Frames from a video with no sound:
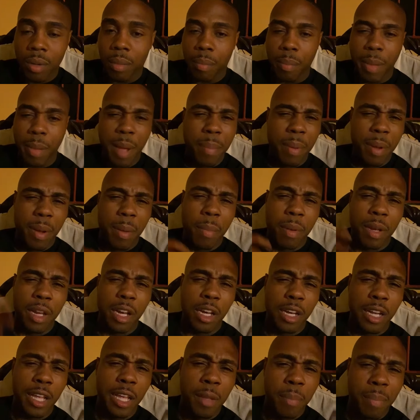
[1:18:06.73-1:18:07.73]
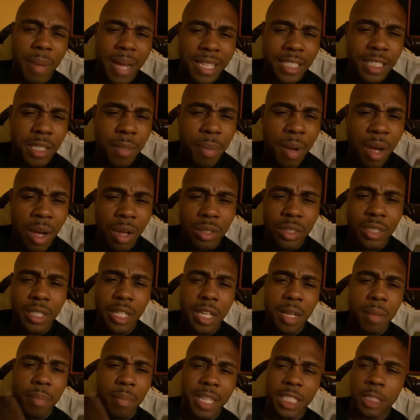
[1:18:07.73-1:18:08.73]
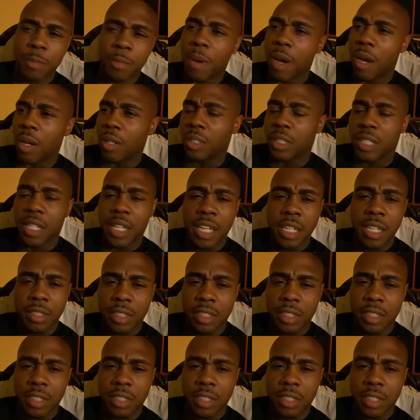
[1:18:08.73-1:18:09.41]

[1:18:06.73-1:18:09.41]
Maybe a little league basketball team, baseball team,